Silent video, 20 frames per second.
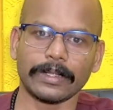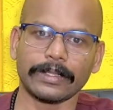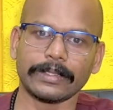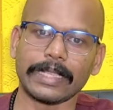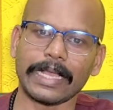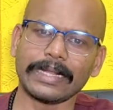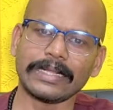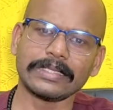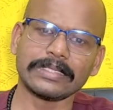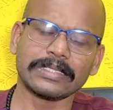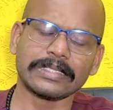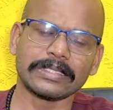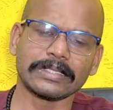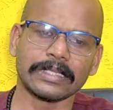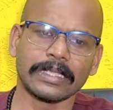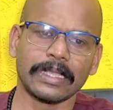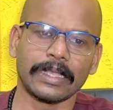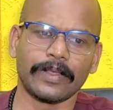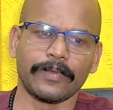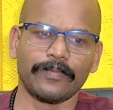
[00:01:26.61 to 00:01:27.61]
That is
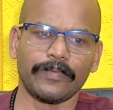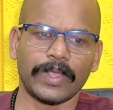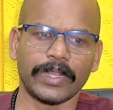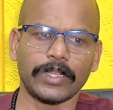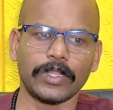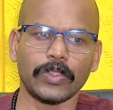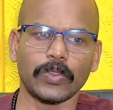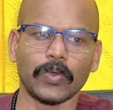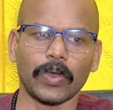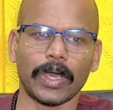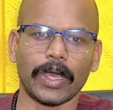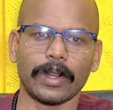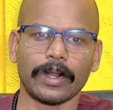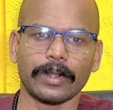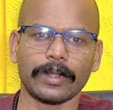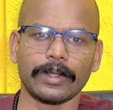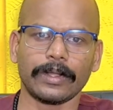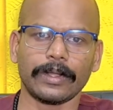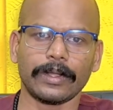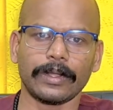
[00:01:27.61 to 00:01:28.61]
when you are
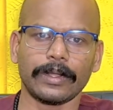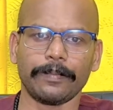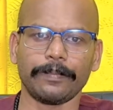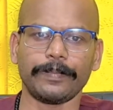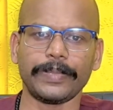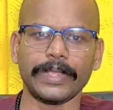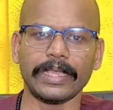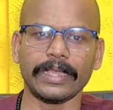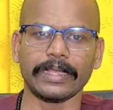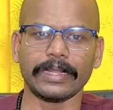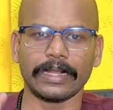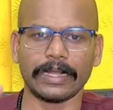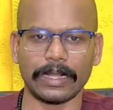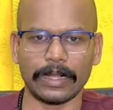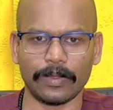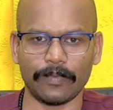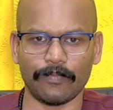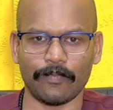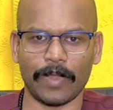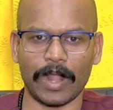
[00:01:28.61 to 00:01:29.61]
being
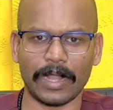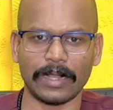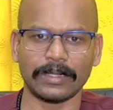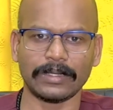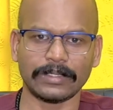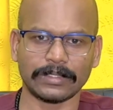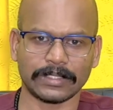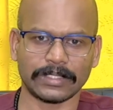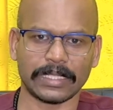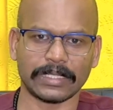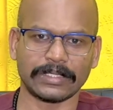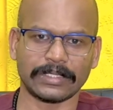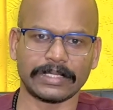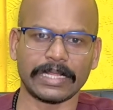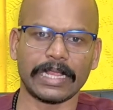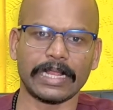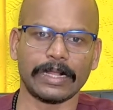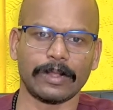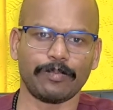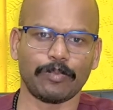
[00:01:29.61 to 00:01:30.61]
in one
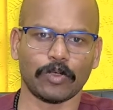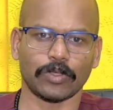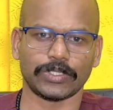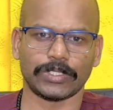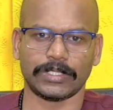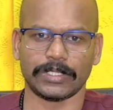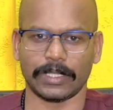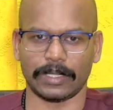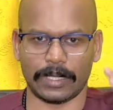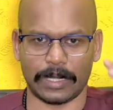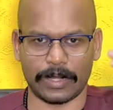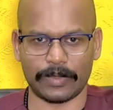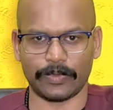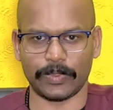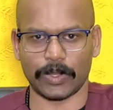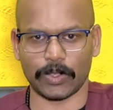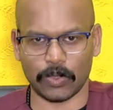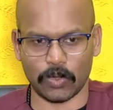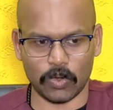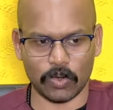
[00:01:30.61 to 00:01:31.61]
sustained posture or you
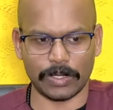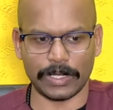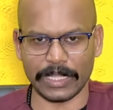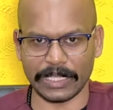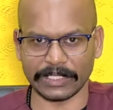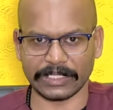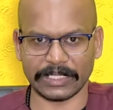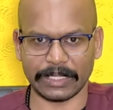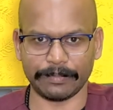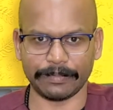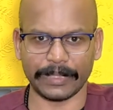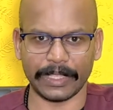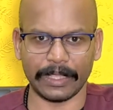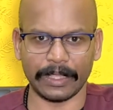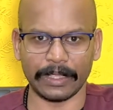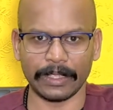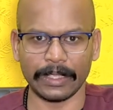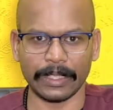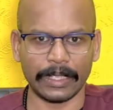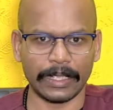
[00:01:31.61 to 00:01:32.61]
are holding
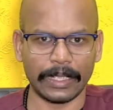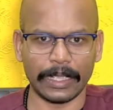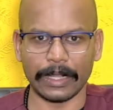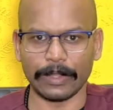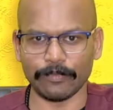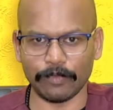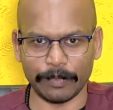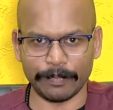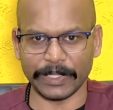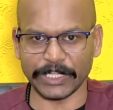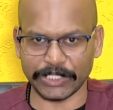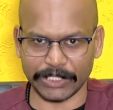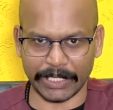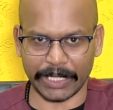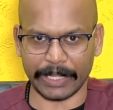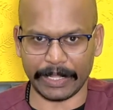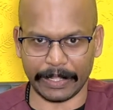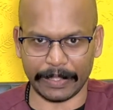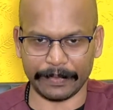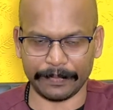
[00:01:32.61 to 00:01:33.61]
something, it will be
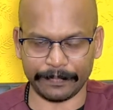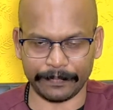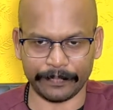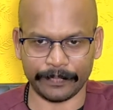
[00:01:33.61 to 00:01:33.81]
shaking.